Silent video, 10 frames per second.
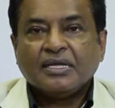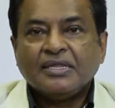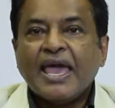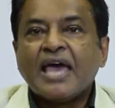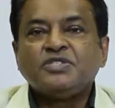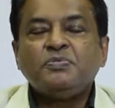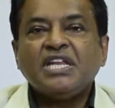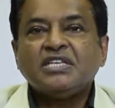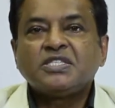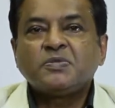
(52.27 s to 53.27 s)
There has been
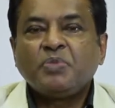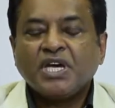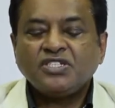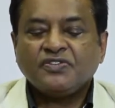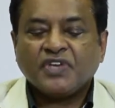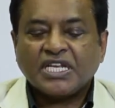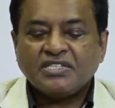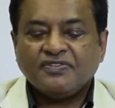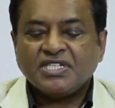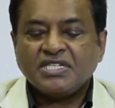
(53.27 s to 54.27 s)
a spurt of
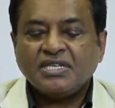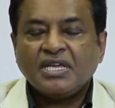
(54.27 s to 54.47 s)
activity